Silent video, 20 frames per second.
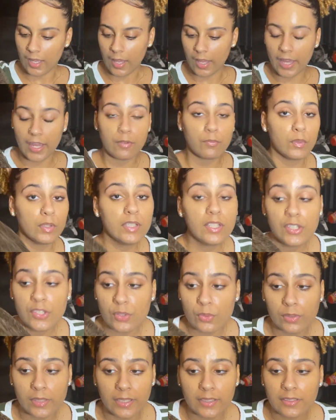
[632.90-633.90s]
I really do
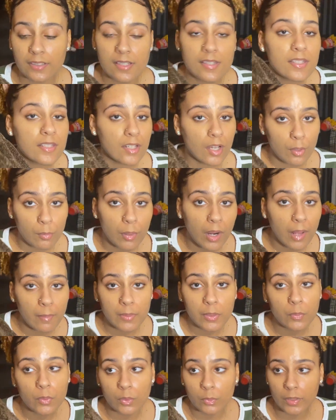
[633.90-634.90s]
like this and I probably
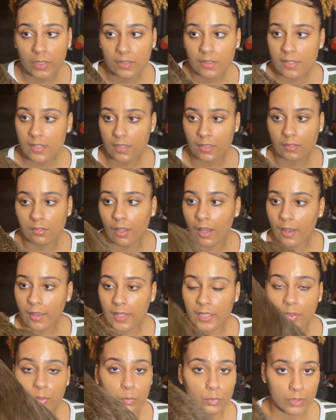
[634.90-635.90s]
will wear this a lot
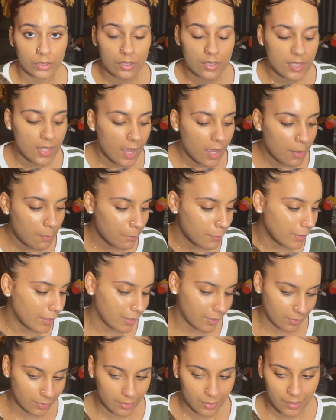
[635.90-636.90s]
in wintertime,
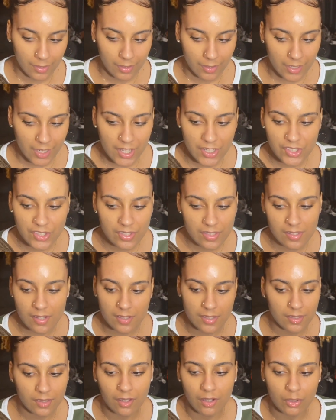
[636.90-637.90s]
but it just
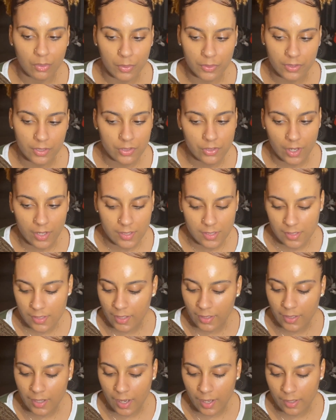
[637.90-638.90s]
doesn't go with the dresses I
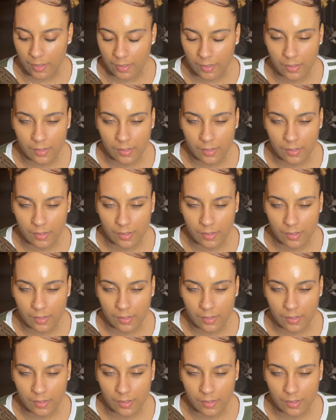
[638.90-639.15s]
got.